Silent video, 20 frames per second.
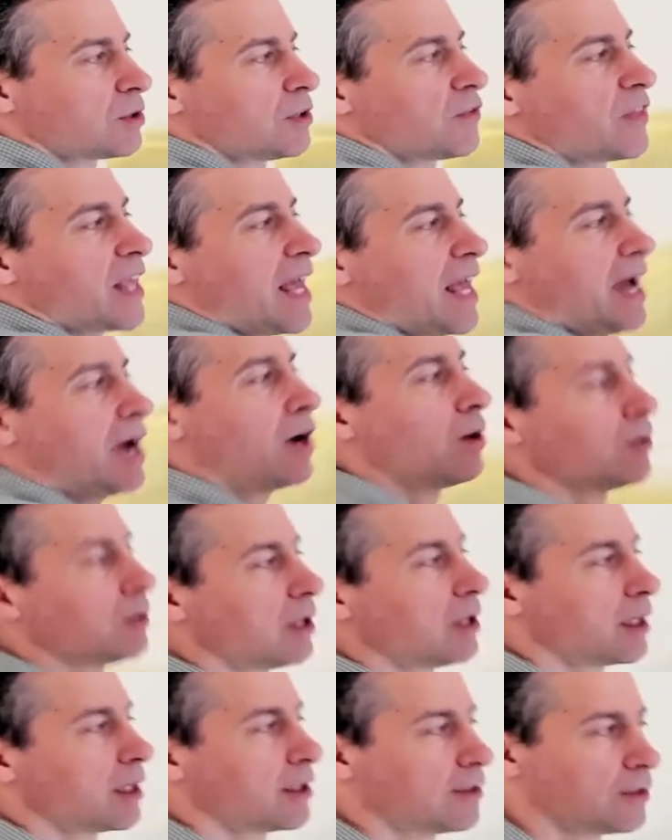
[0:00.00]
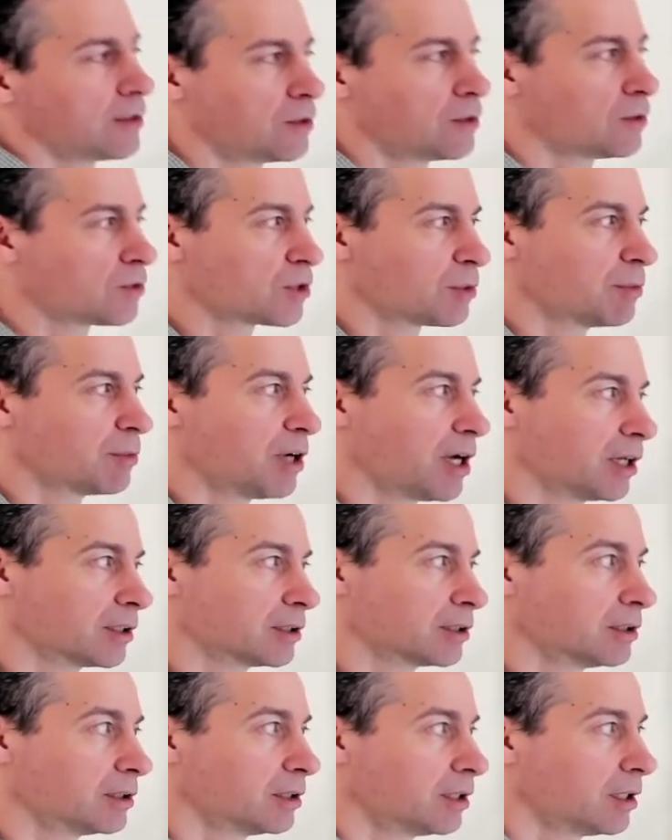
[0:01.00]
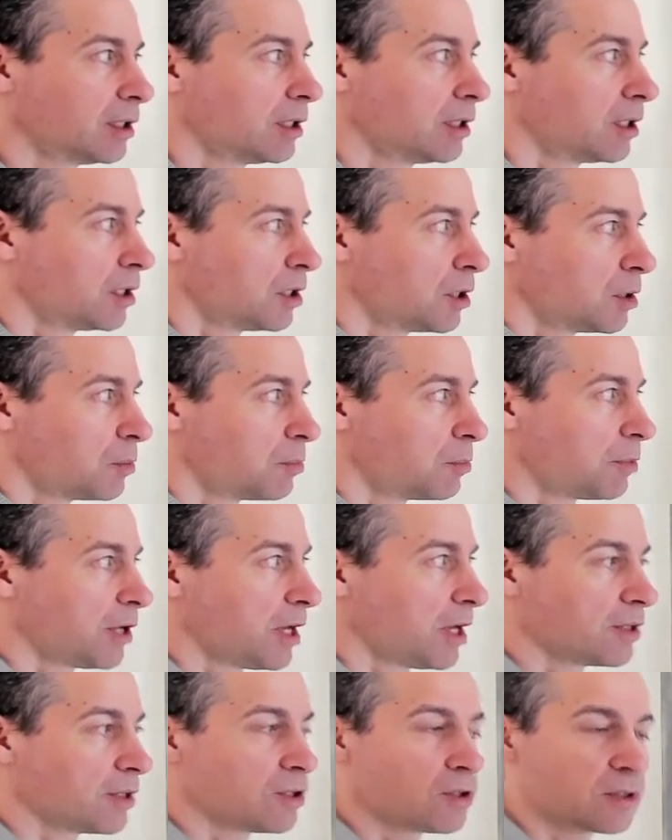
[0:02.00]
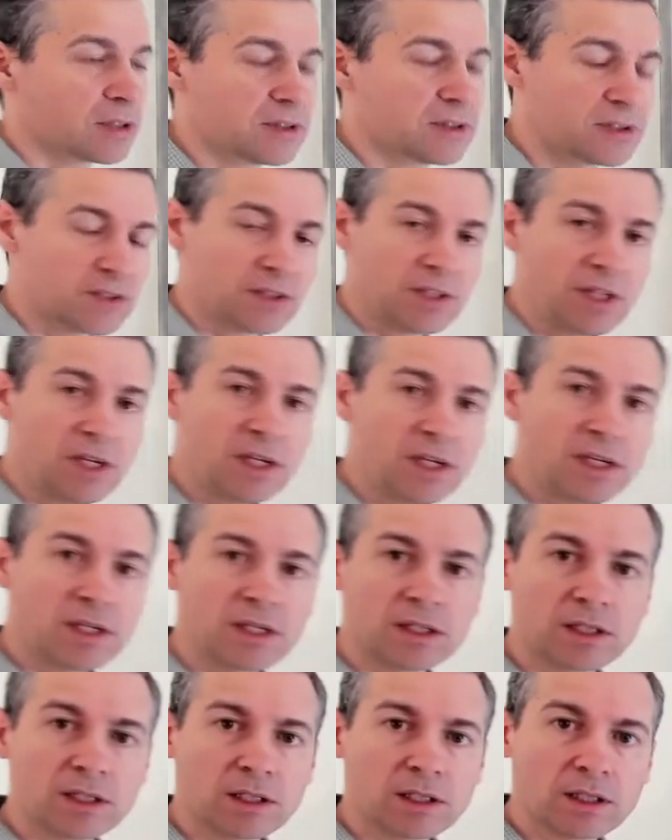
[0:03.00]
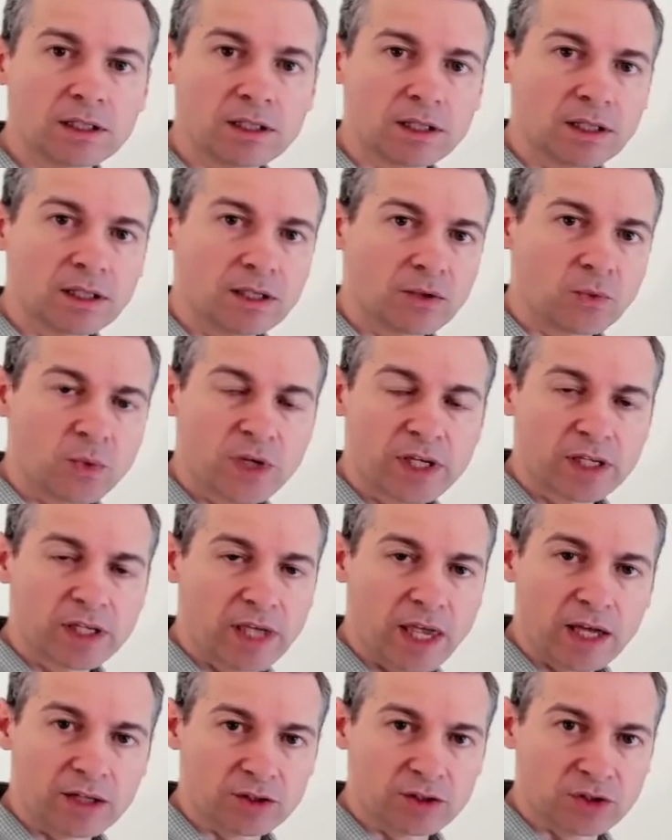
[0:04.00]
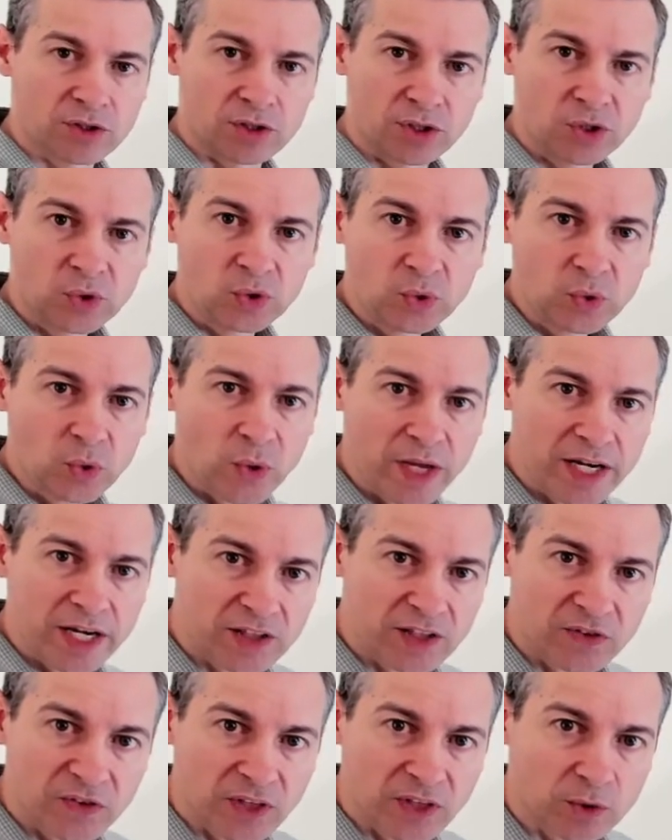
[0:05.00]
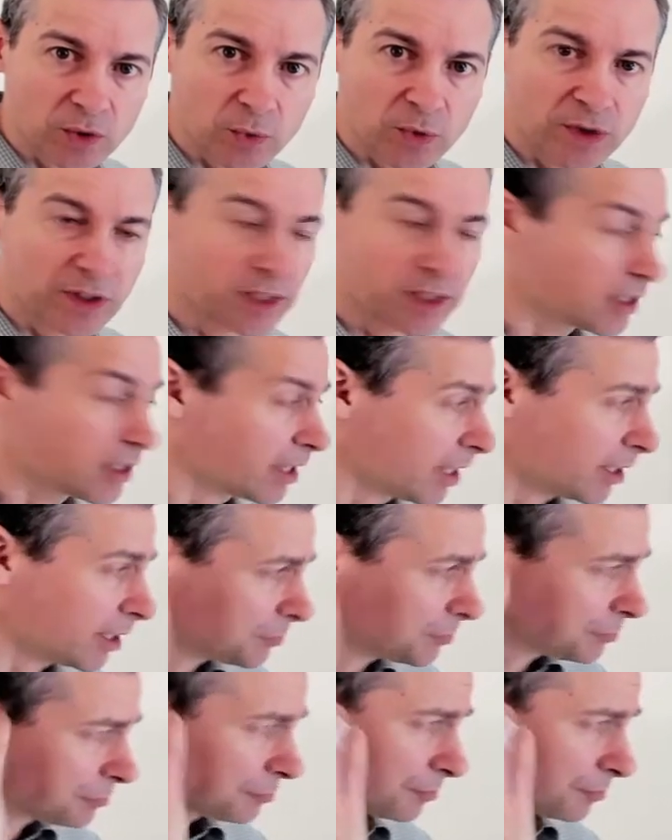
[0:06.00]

of the outline of the user model, but you can see we can't do anything with it yet.